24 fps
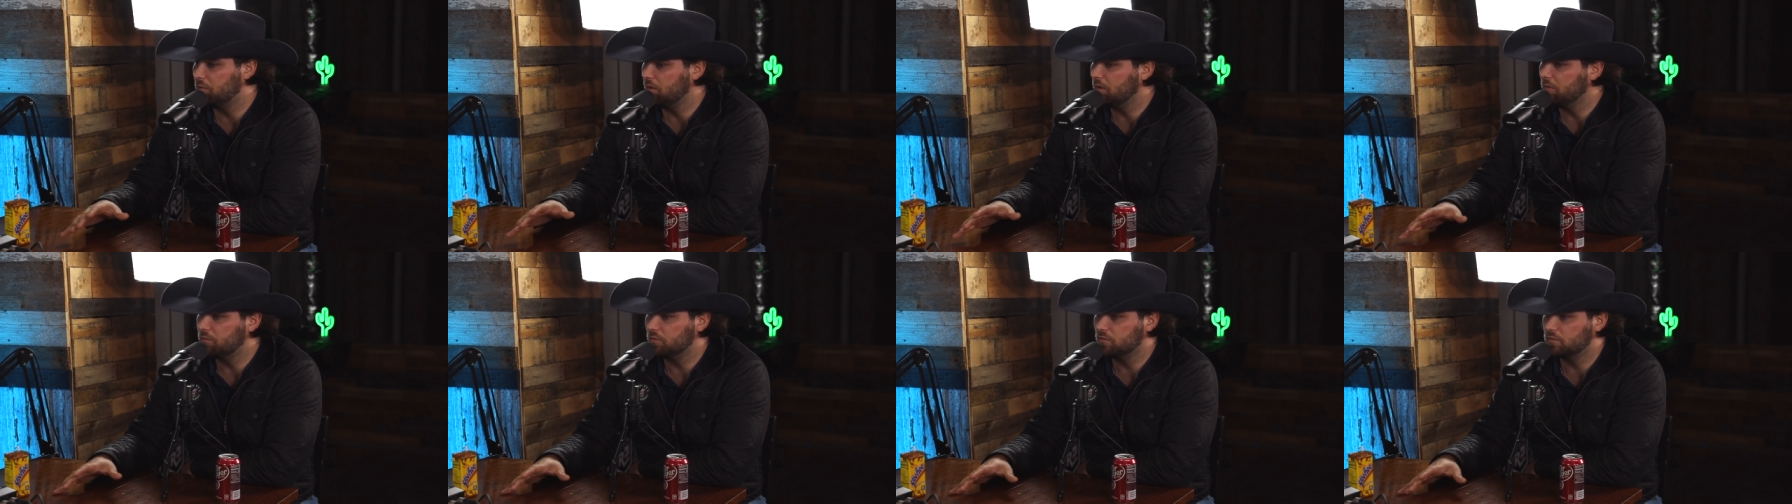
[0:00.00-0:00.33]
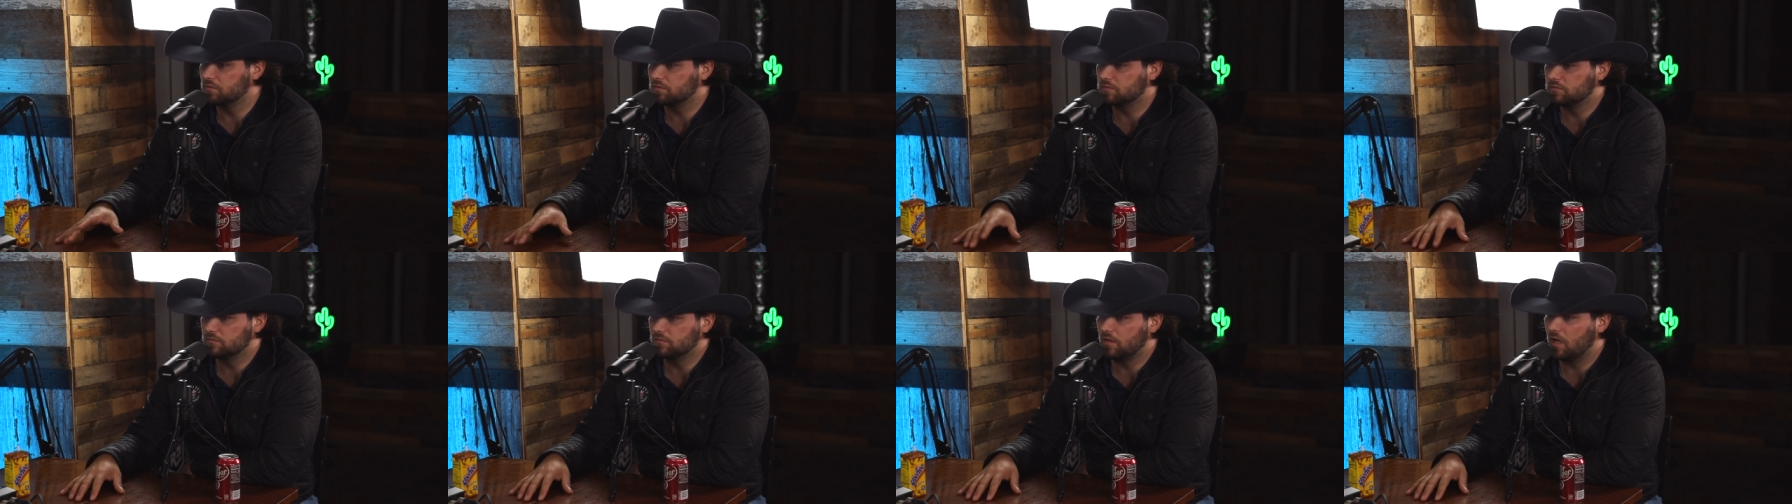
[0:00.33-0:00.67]

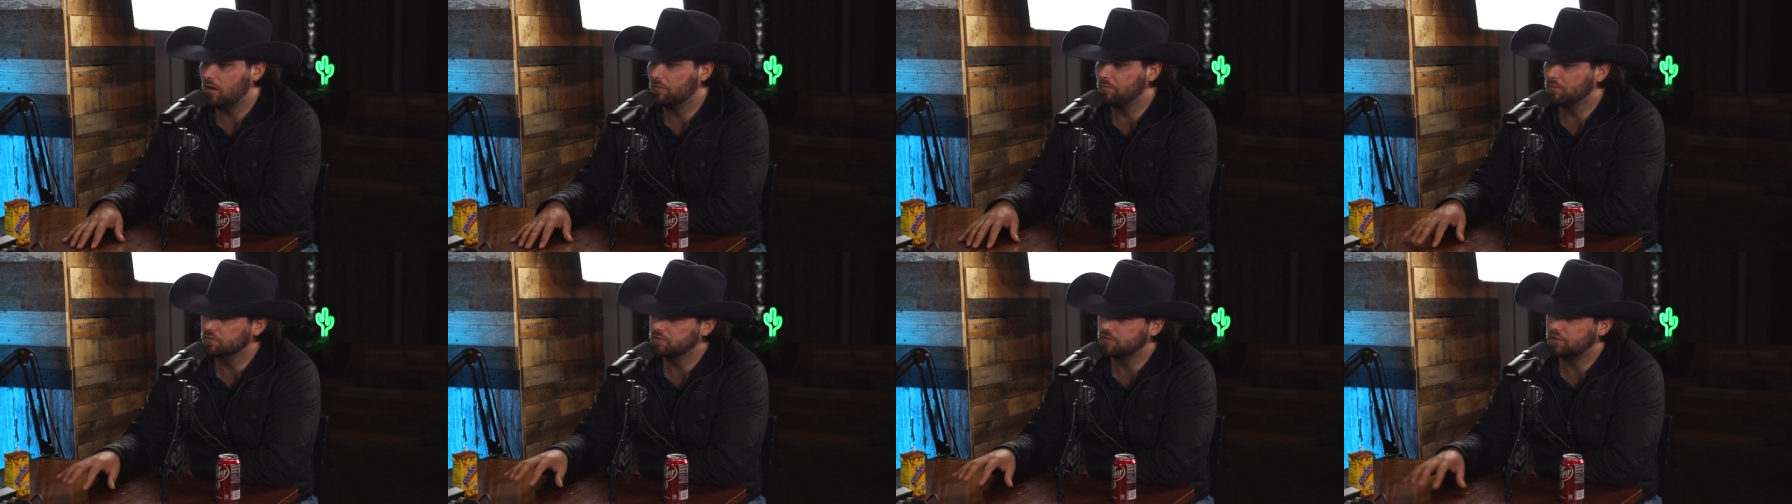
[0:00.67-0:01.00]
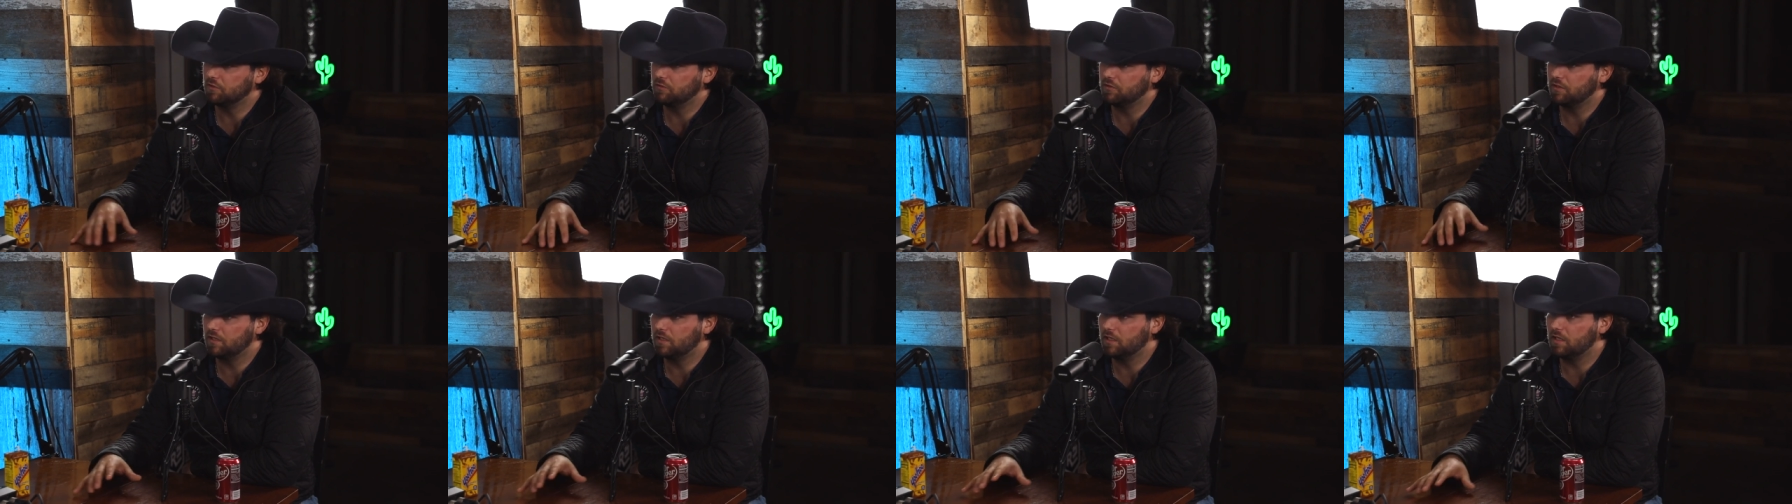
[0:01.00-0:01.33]
people's
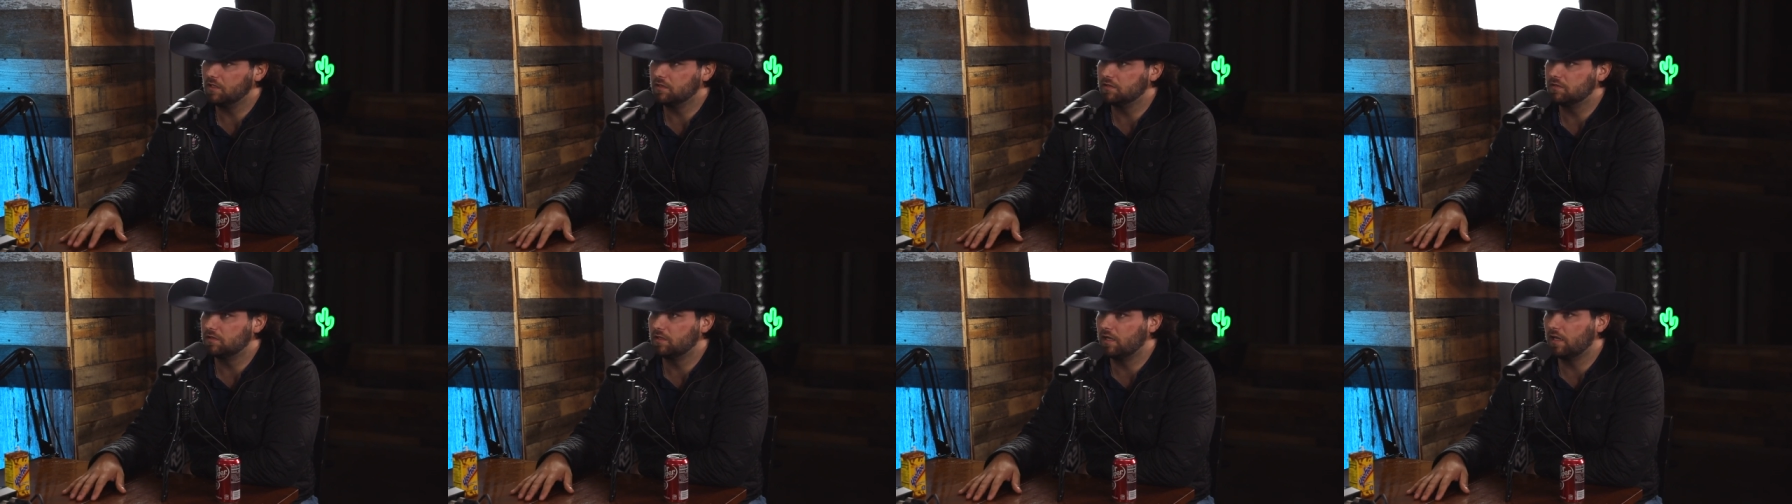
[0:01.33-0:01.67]
opportunities?